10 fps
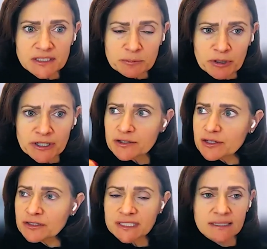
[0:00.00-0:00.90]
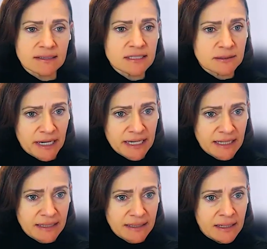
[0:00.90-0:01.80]
is burning and there's a gun to my
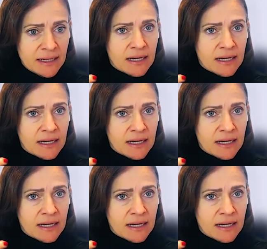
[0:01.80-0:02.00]
head.